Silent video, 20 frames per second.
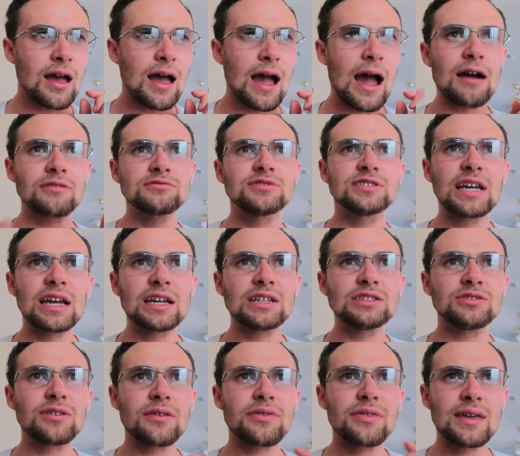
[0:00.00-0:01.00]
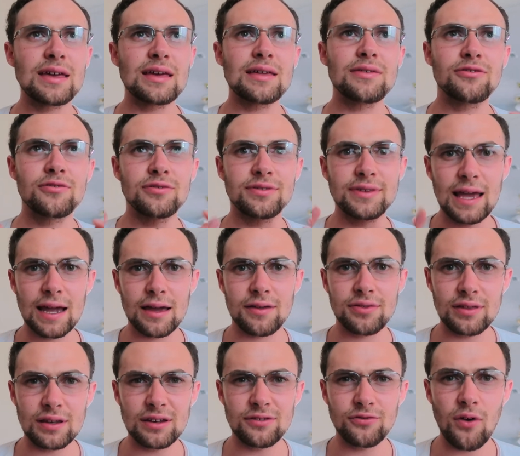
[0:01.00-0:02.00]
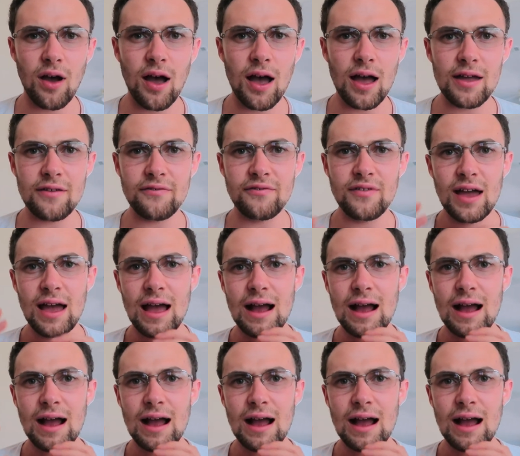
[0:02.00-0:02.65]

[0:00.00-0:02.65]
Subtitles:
how dangerous it is to text and drive,